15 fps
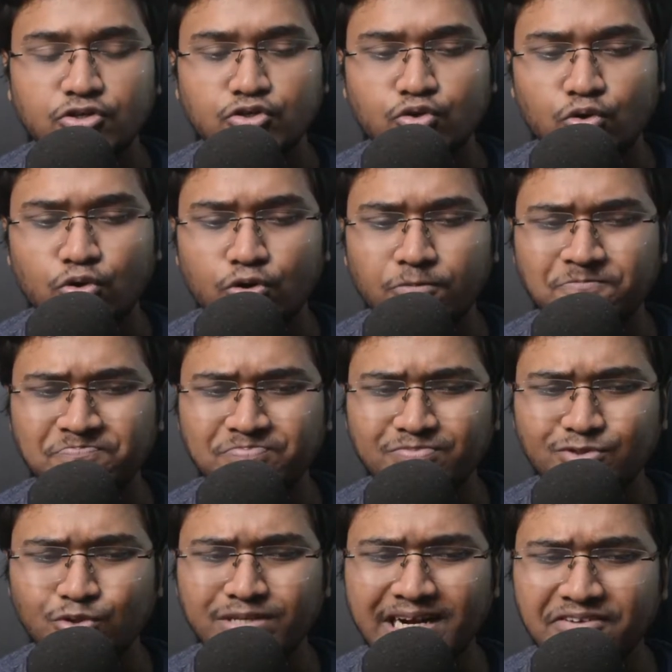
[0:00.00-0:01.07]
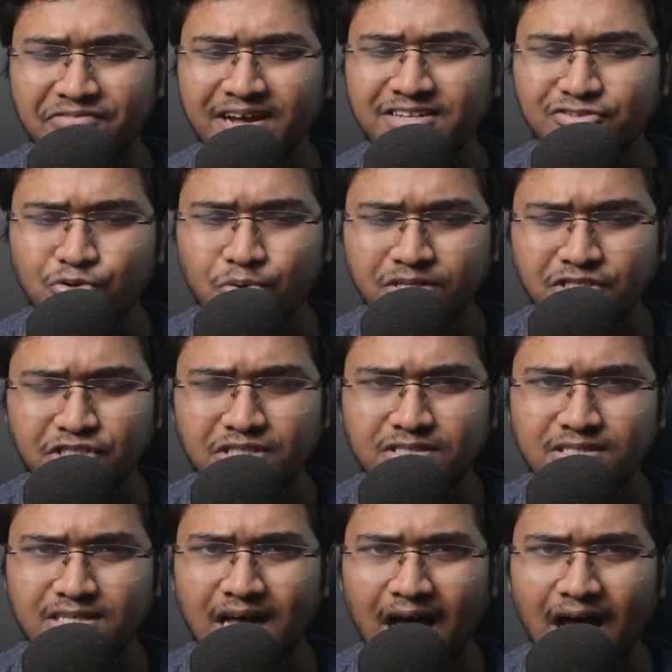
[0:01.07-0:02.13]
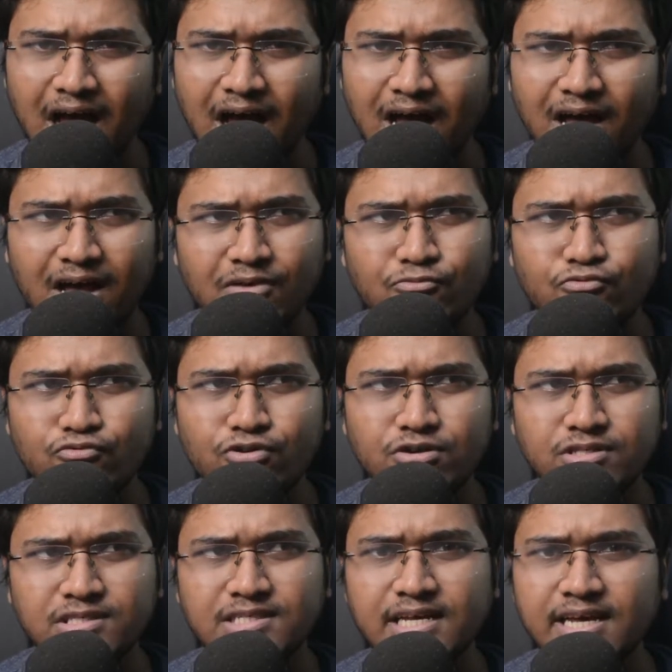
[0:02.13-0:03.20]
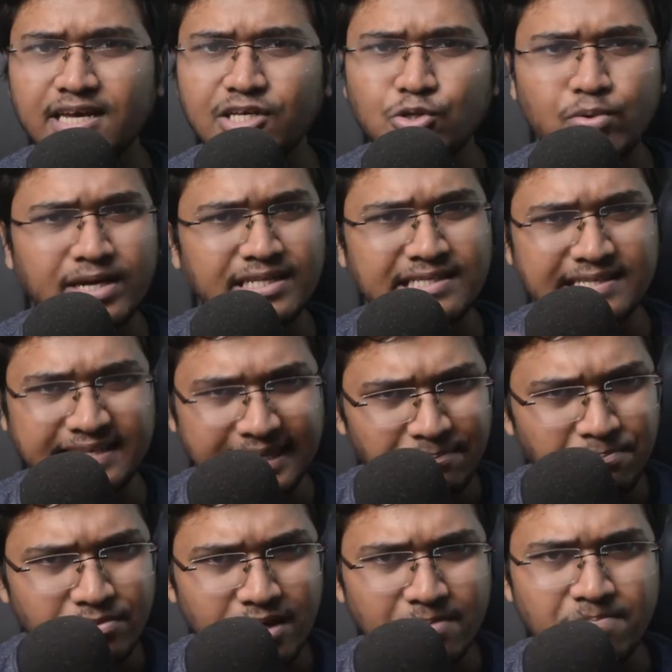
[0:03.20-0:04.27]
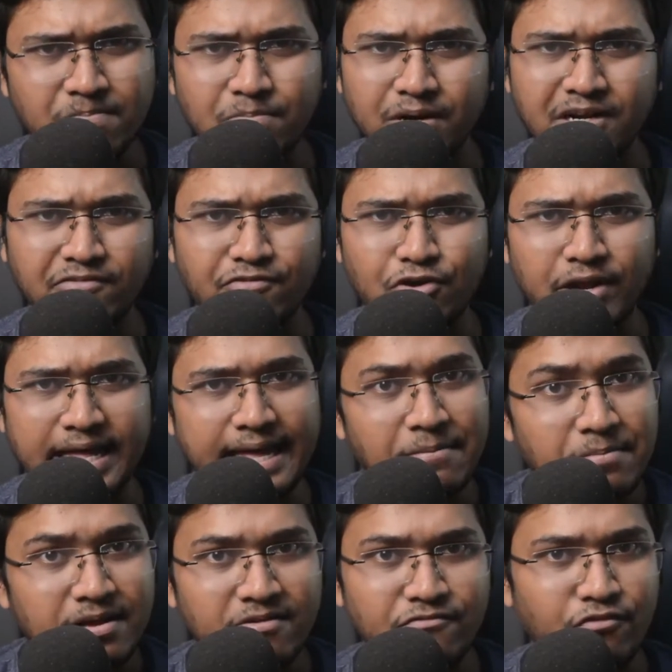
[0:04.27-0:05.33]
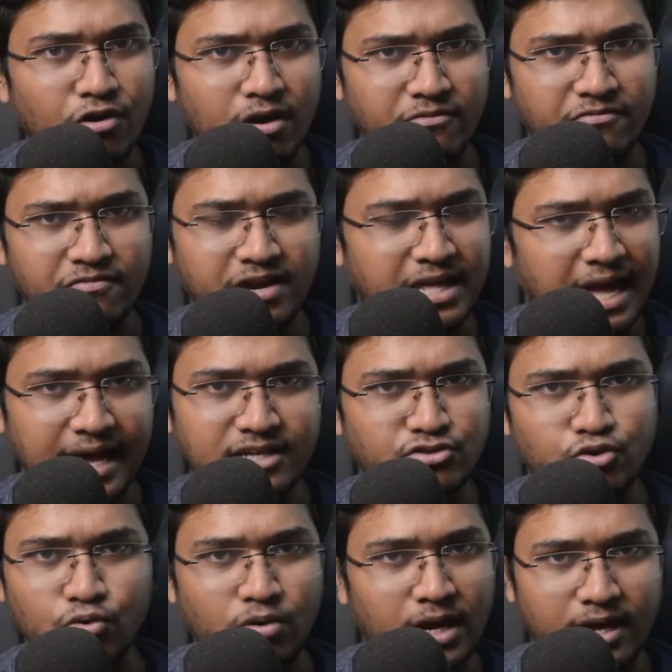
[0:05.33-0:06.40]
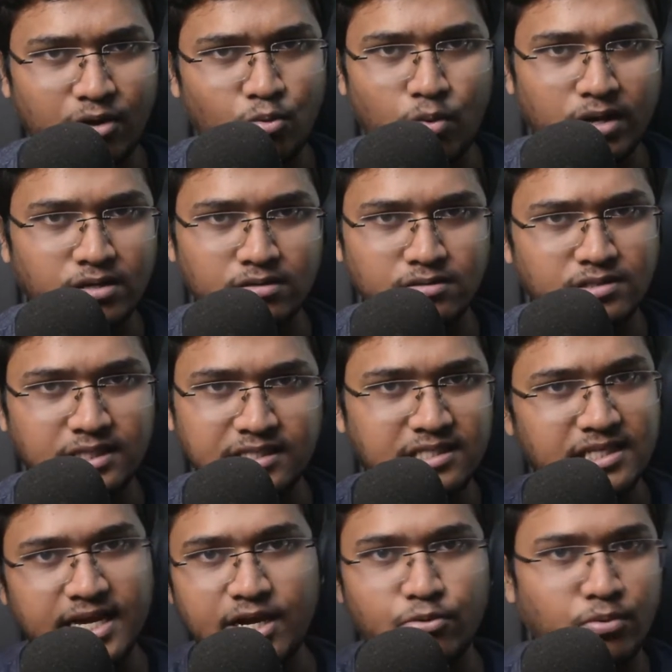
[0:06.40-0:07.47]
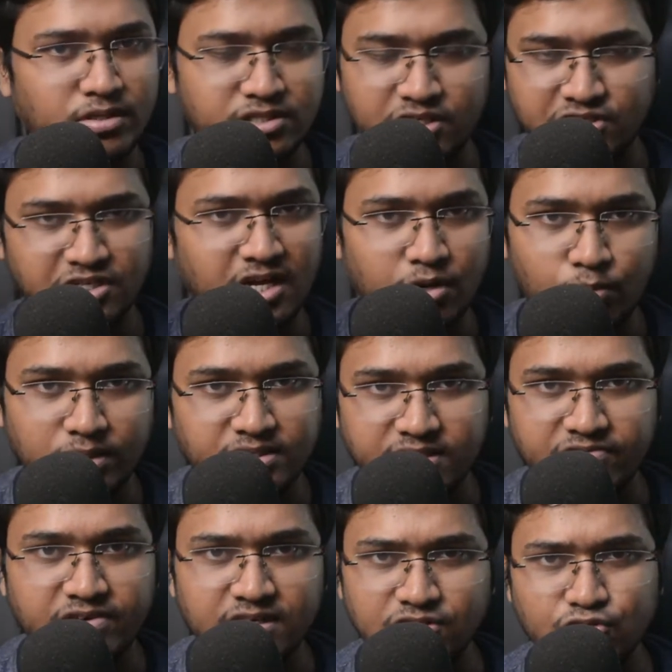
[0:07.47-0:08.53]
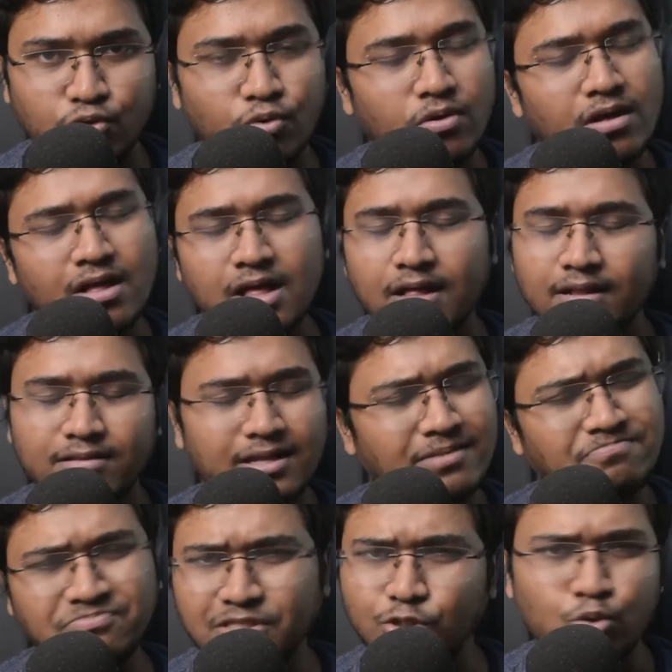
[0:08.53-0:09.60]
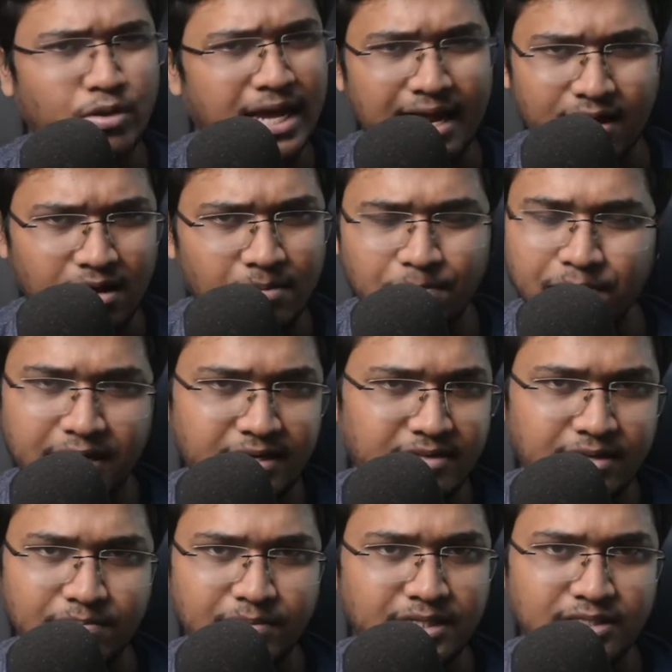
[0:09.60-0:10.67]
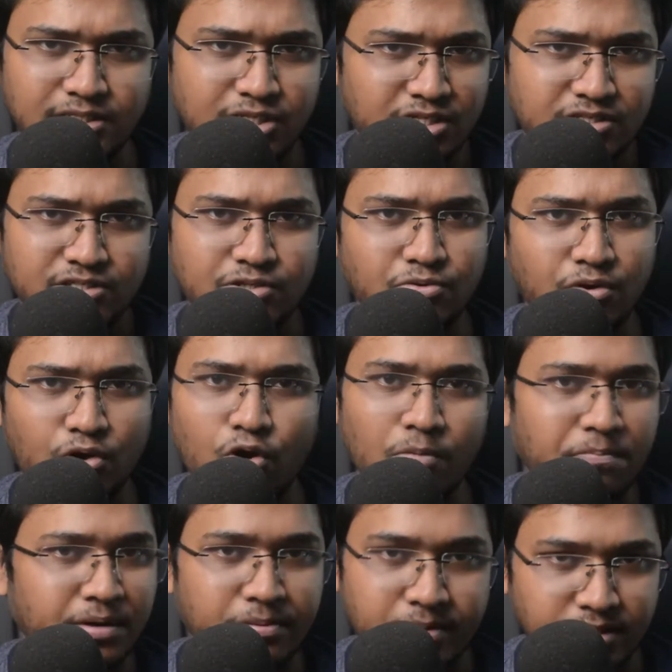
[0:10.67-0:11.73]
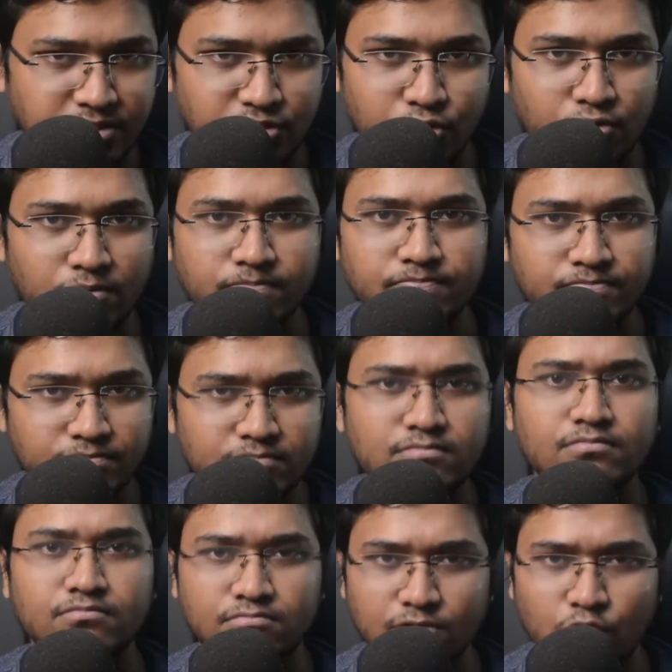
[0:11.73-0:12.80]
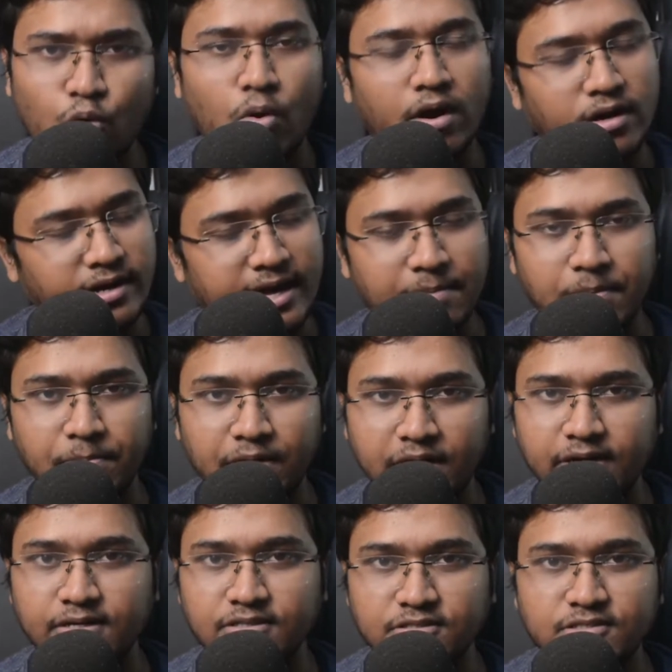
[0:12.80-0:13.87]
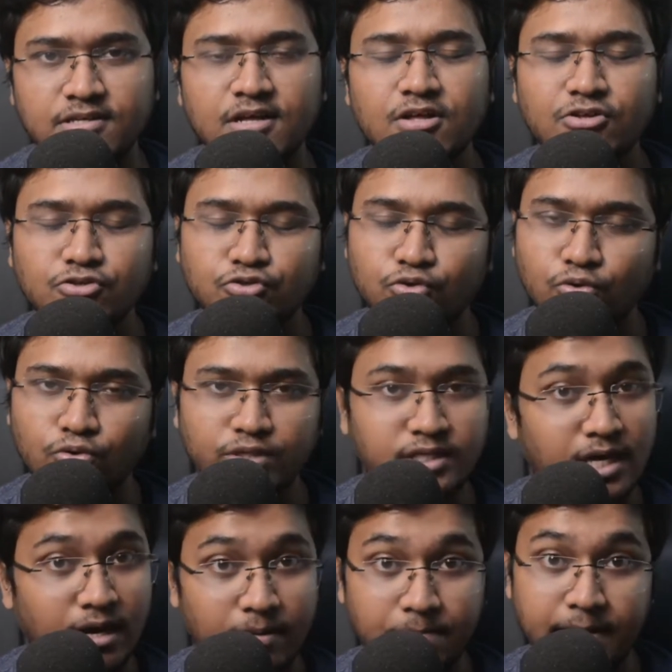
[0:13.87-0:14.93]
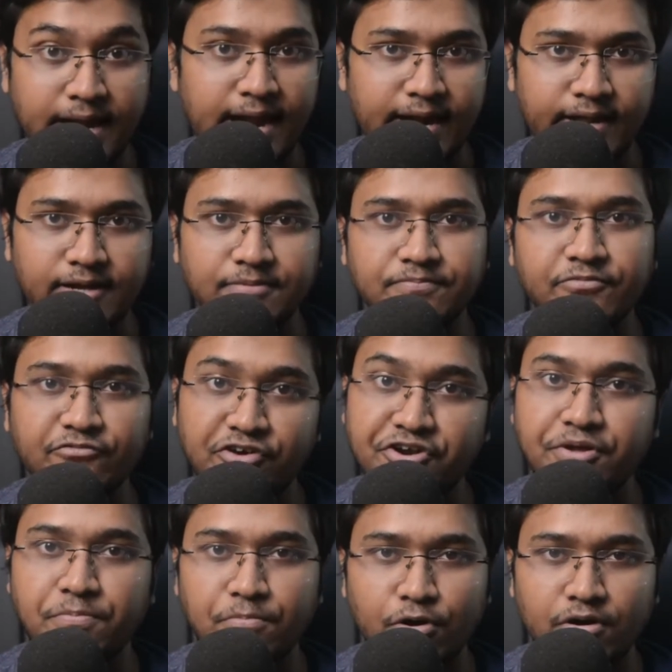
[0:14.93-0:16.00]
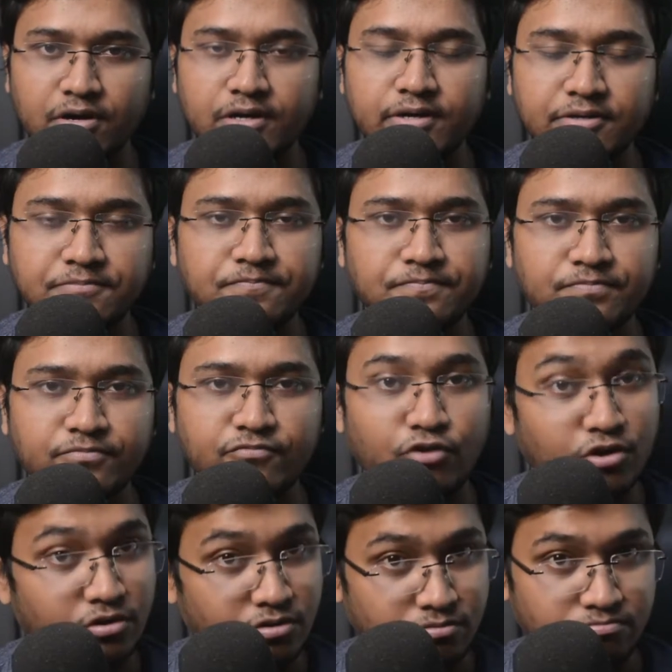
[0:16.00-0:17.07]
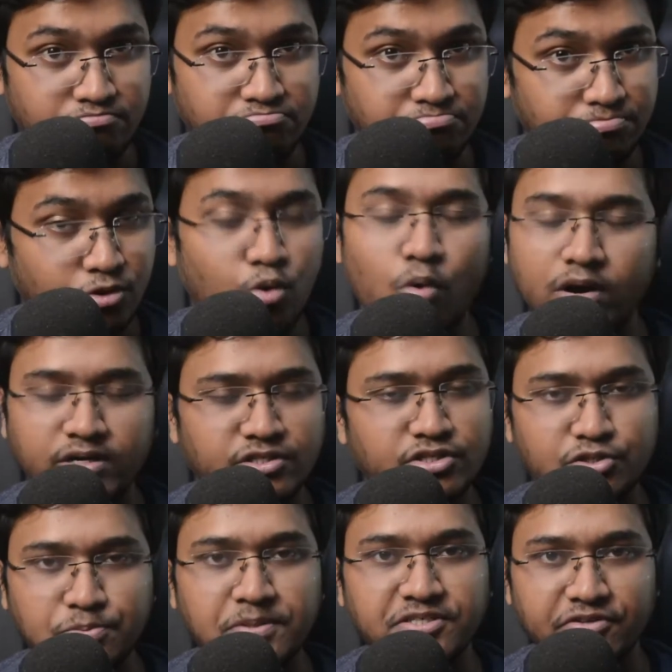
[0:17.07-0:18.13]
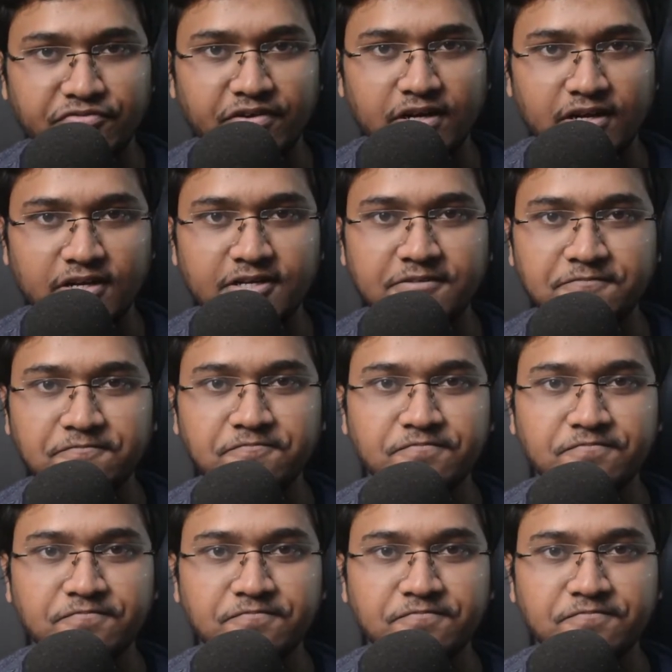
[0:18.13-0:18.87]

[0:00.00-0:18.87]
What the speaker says: So those advanced questions, I would say you can skip them, but if you're aiming for a very high score like a 168, 169, 170 score, then you can complete them. It just complements your quant capabilities. So yeah, Manhattan, very important for quants specifically.